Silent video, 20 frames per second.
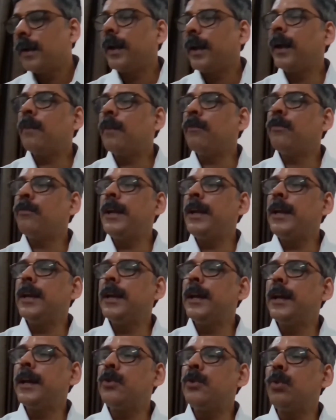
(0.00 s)
Every
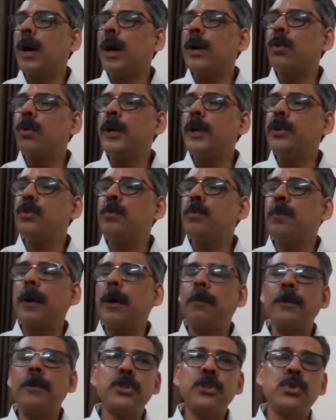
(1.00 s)
year you are going to
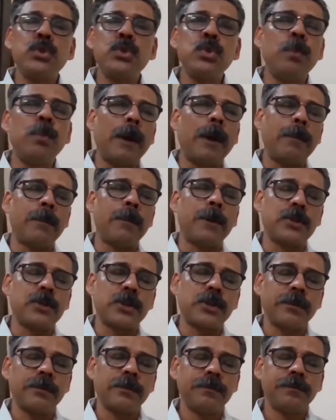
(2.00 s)
publish 2 papers.